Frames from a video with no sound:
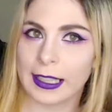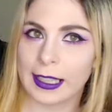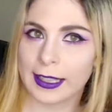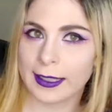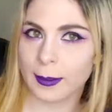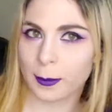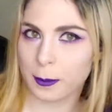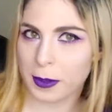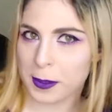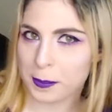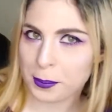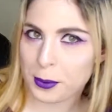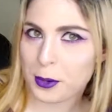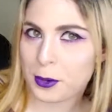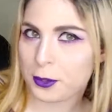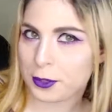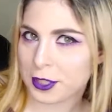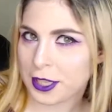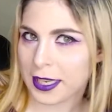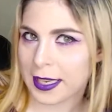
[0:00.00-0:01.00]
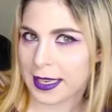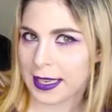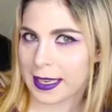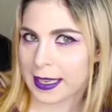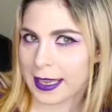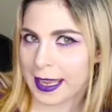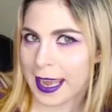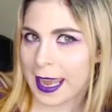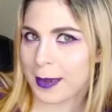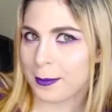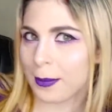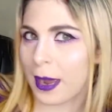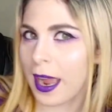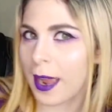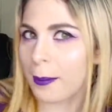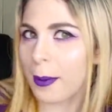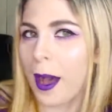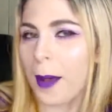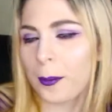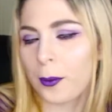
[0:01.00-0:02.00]
let's be bougie and buy
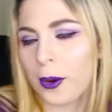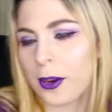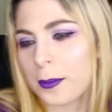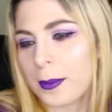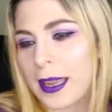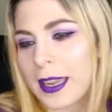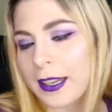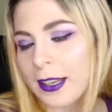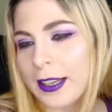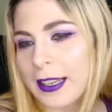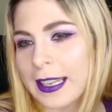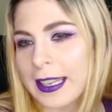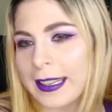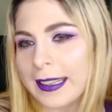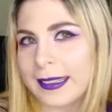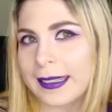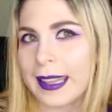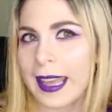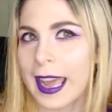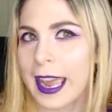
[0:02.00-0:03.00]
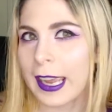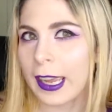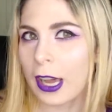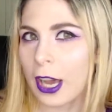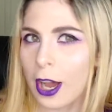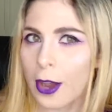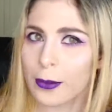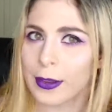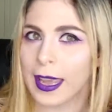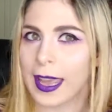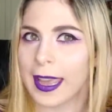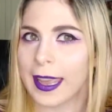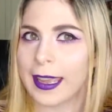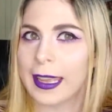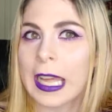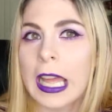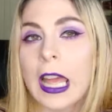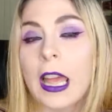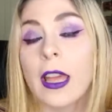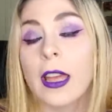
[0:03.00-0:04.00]
a popcorn maker. And he's like,
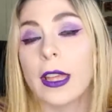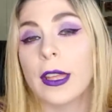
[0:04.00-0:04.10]
okay.